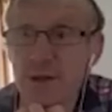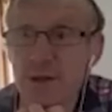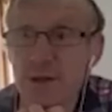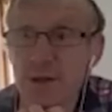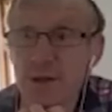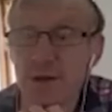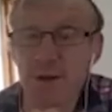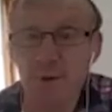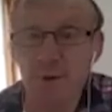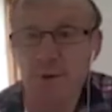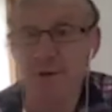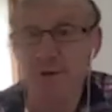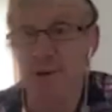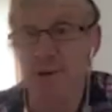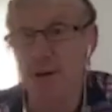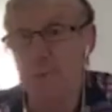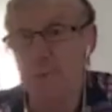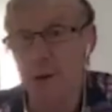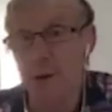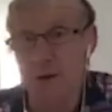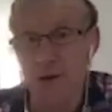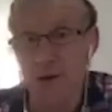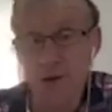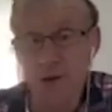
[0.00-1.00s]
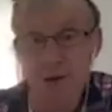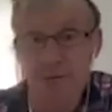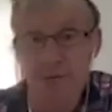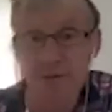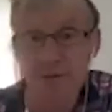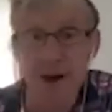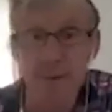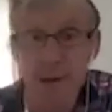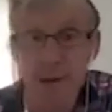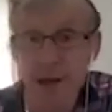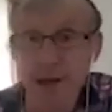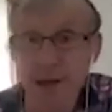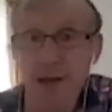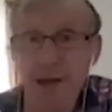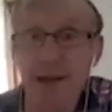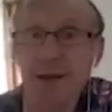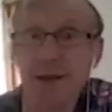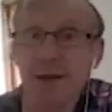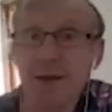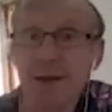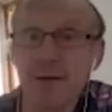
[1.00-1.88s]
So it was very much as a family.